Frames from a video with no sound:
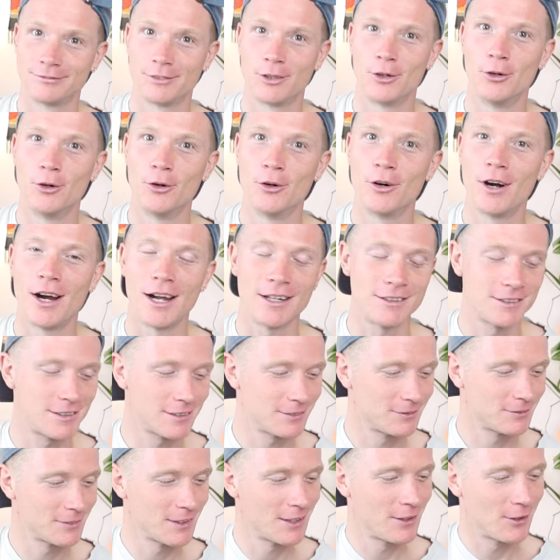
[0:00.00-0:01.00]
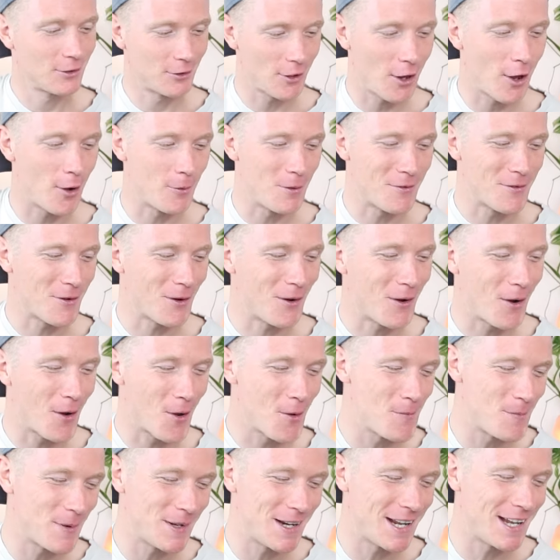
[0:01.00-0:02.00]
Alright, so we've got
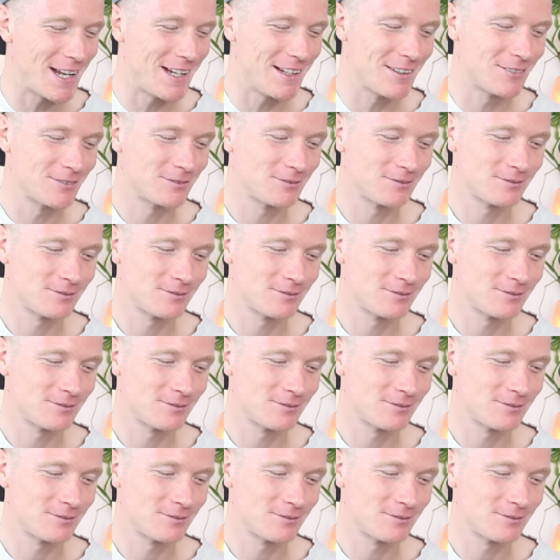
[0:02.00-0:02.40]
open E.